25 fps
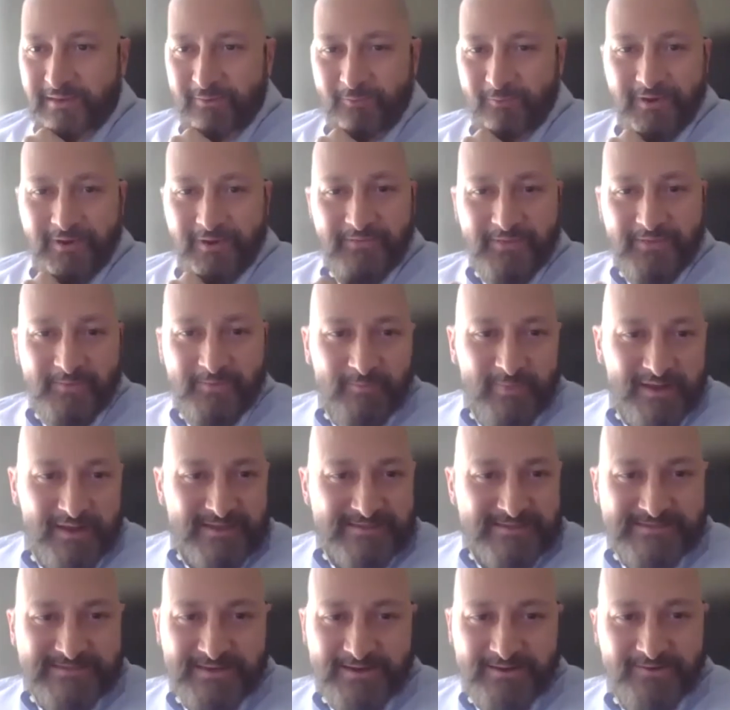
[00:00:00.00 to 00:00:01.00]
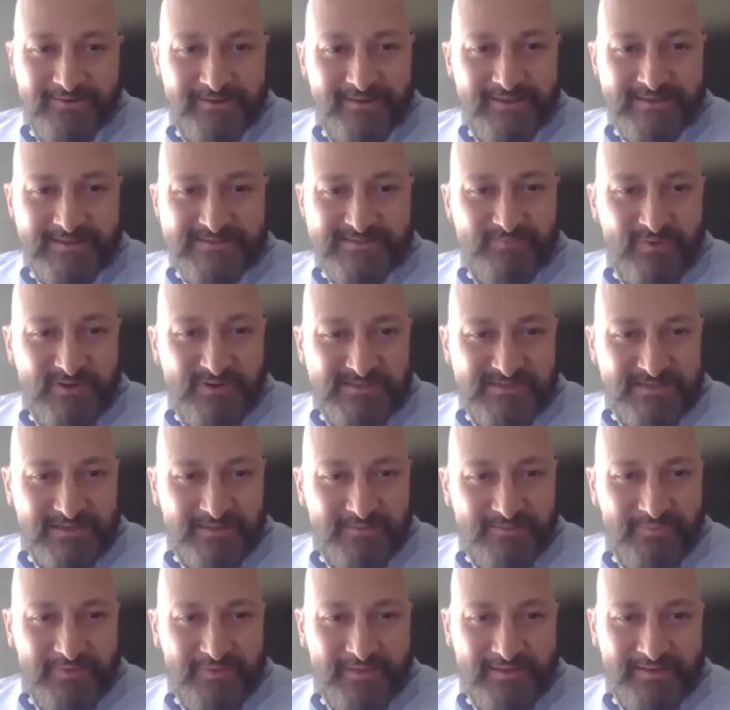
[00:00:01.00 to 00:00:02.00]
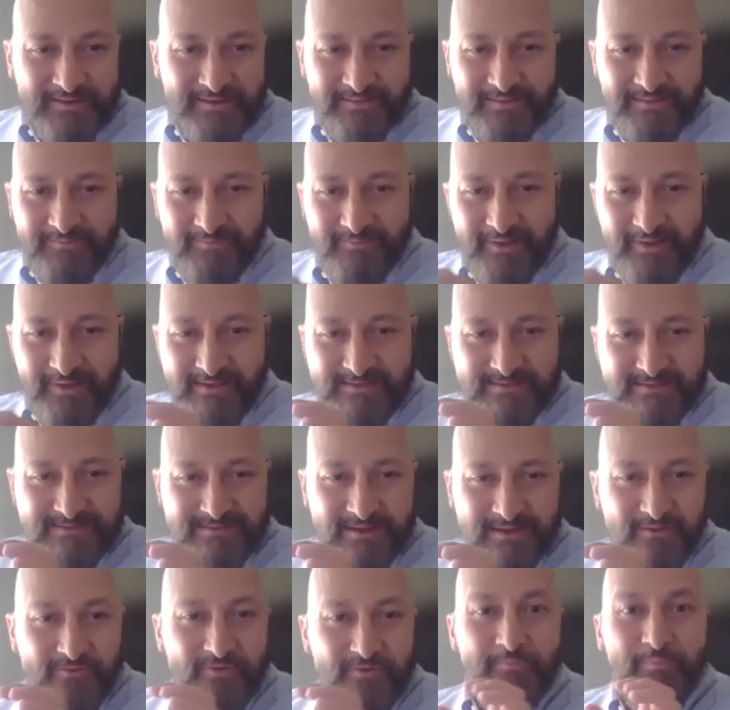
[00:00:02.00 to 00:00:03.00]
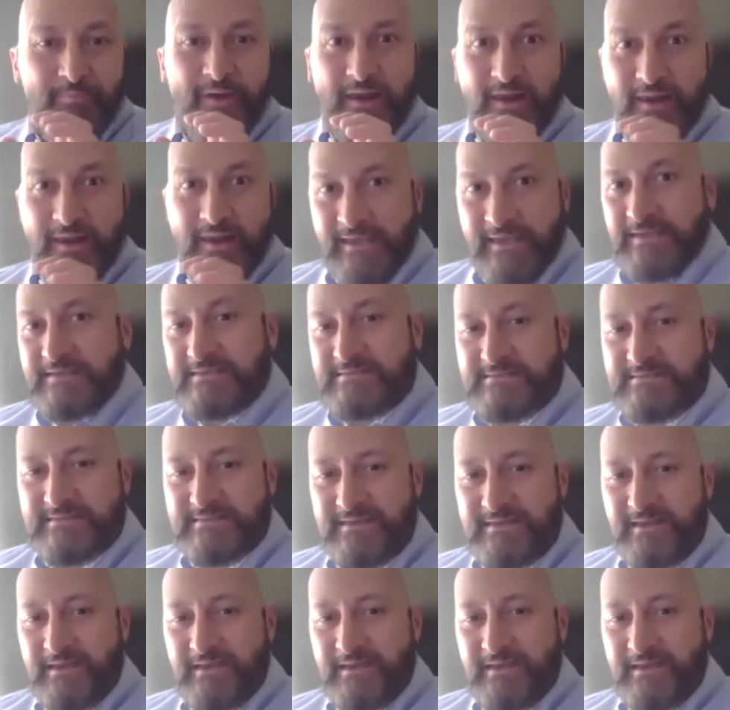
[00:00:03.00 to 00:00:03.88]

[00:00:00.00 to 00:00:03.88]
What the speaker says: Well, in the military, especially being in the military police